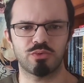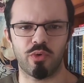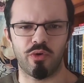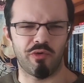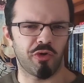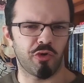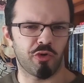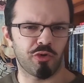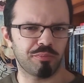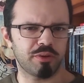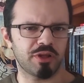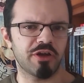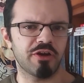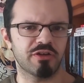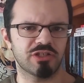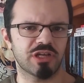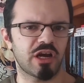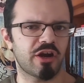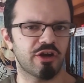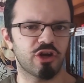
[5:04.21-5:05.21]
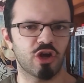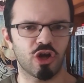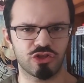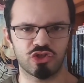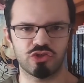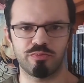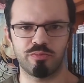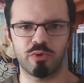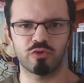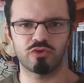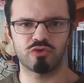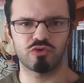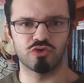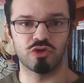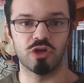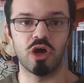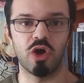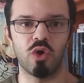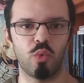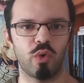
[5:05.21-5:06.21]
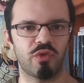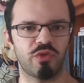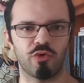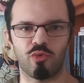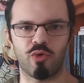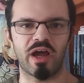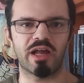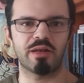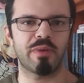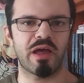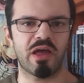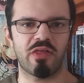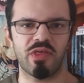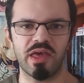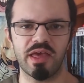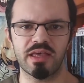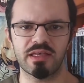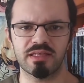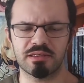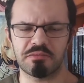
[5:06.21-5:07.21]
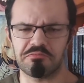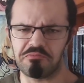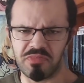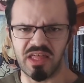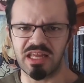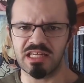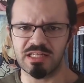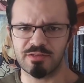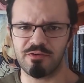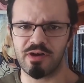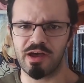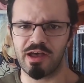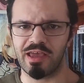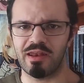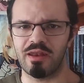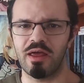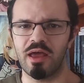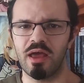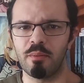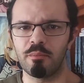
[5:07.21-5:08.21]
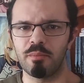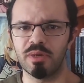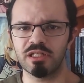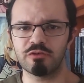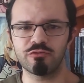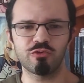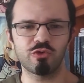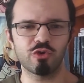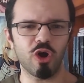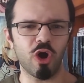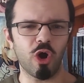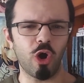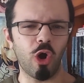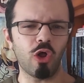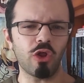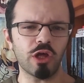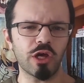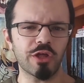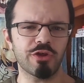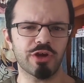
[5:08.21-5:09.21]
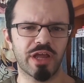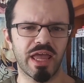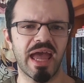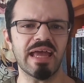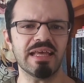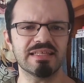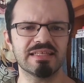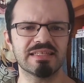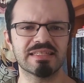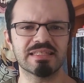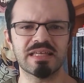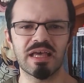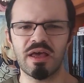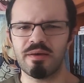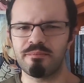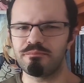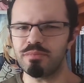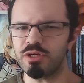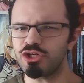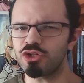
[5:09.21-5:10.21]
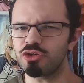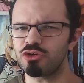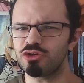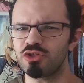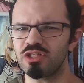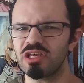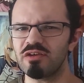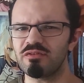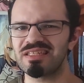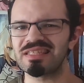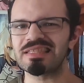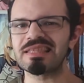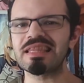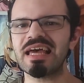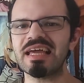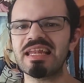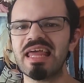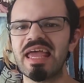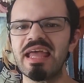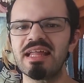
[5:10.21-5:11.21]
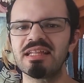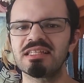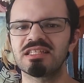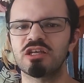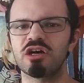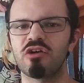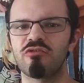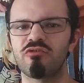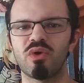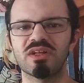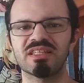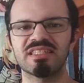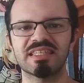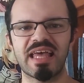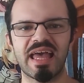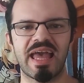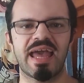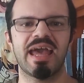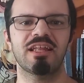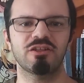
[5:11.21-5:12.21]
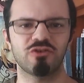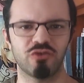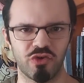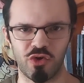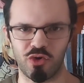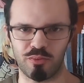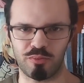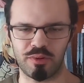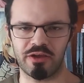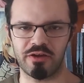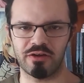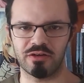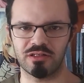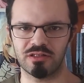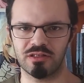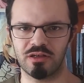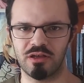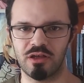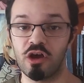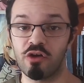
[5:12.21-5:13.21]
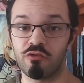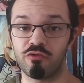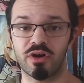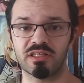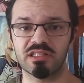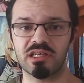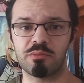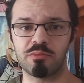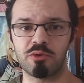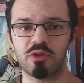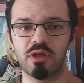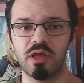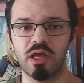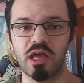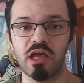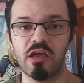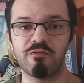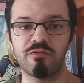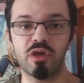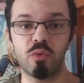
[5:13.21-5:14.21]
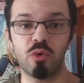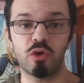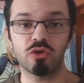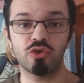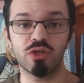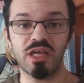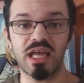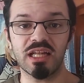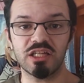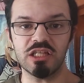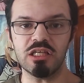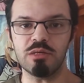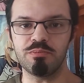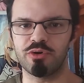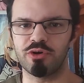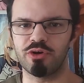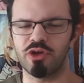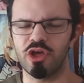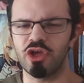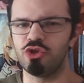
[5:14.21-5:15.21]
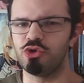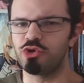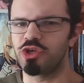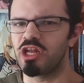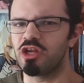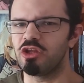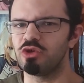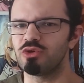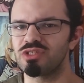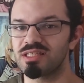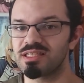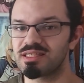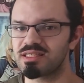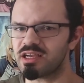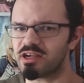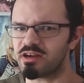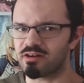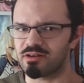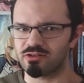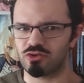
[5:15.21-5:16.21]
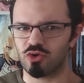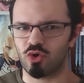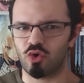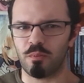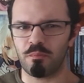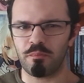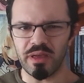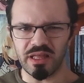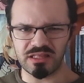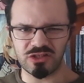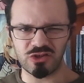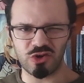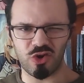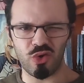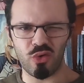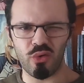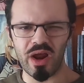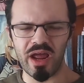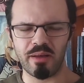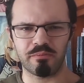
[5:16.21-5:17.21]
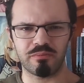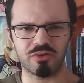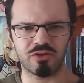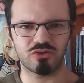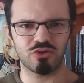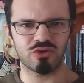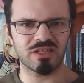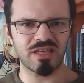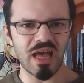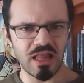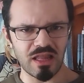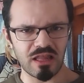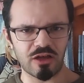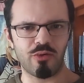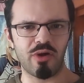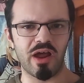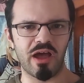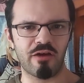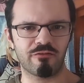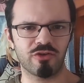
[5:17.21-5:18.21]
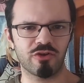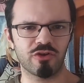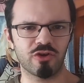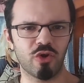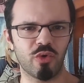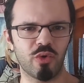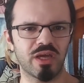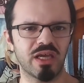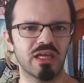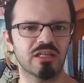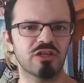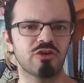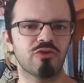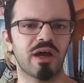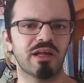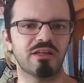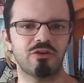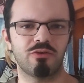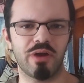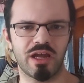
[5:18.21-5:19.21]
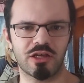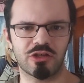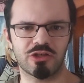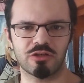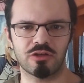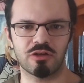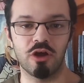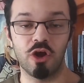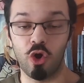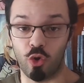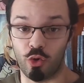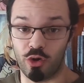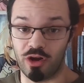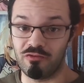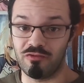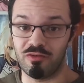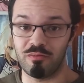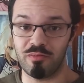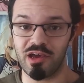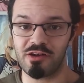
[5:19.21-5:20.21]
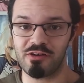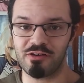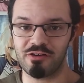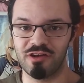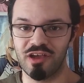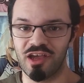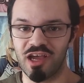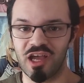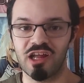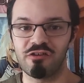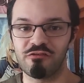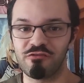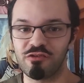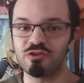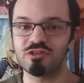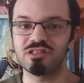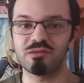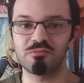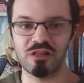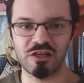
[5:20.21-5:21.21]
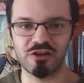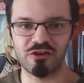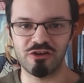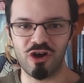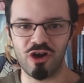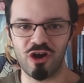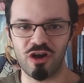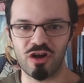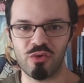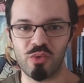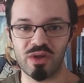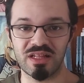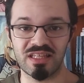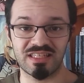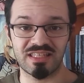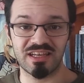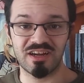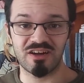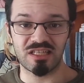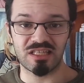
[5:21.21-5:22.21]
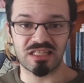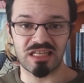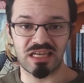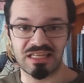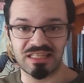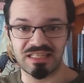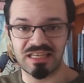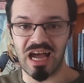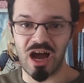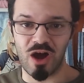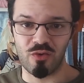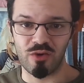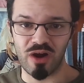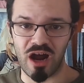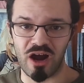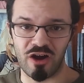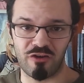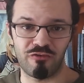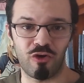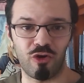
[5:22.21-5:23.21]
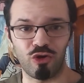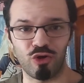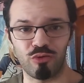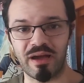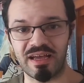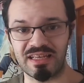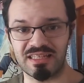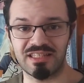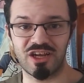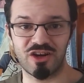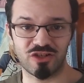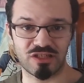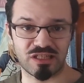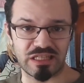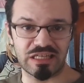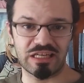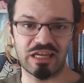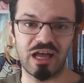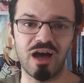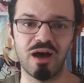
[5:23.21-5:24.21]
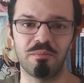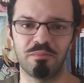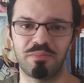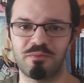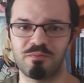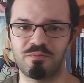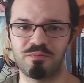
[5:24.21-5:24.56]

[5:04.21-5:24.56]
where your players are not supposed to know what the right path is, that is fine, but for all other cases, be sure to give slight hints of what's ahead to your players. For example, if they want to get deeper, you can use stairs or pits or ramps to telegraph they're going in the right direction, or even better, confuse them later on when stairs leading down are followed by stairs leading up.